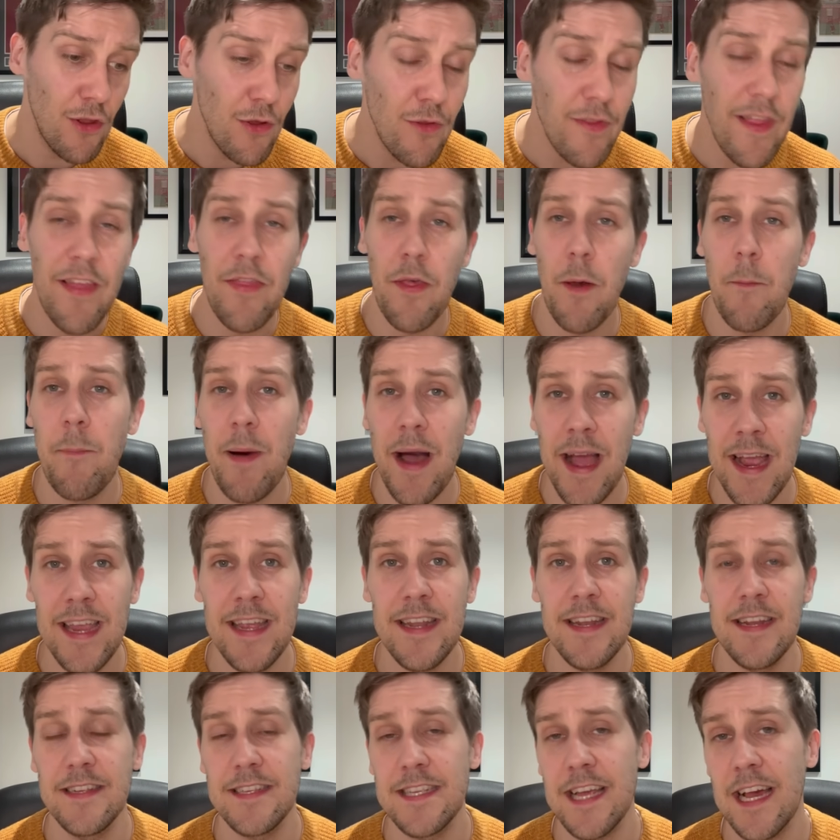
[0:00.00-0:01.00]
Look like they're
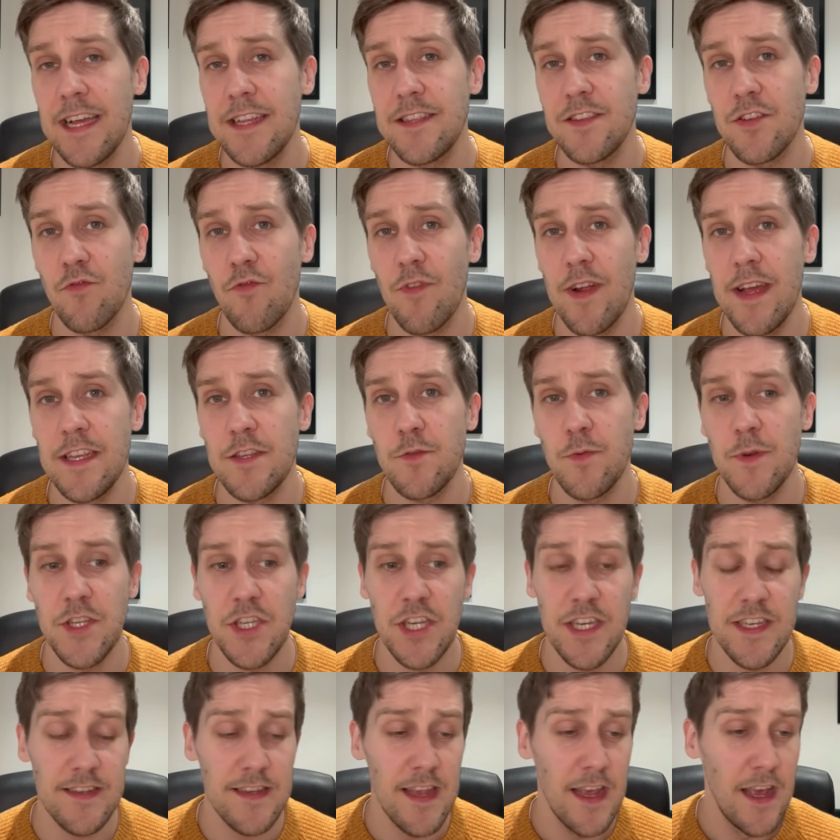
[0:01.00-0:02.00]
banging a title race,
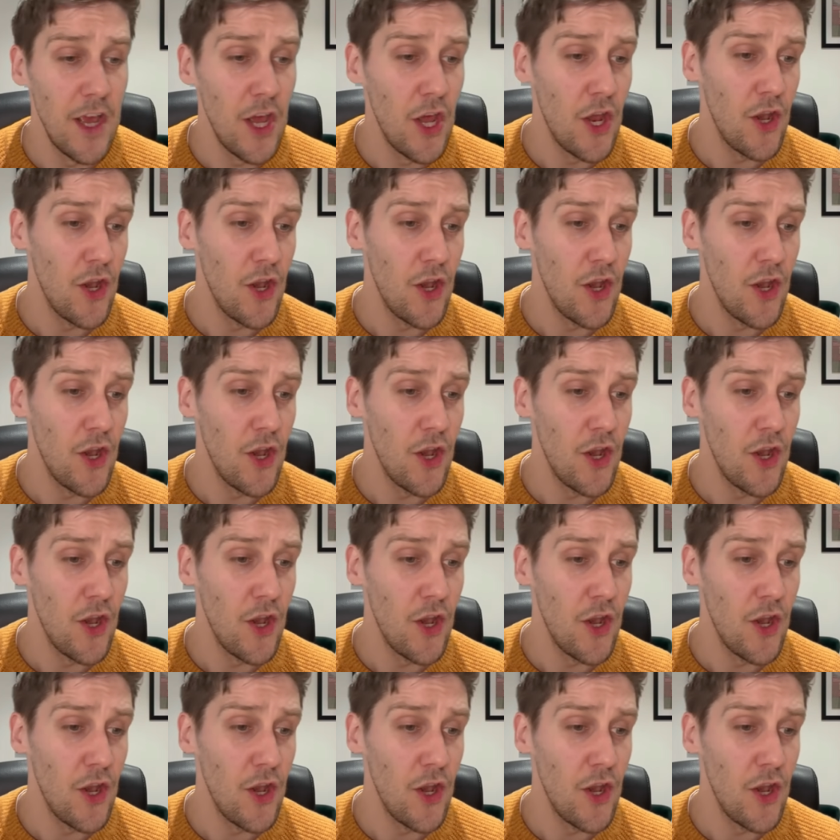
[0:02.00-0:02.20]
which is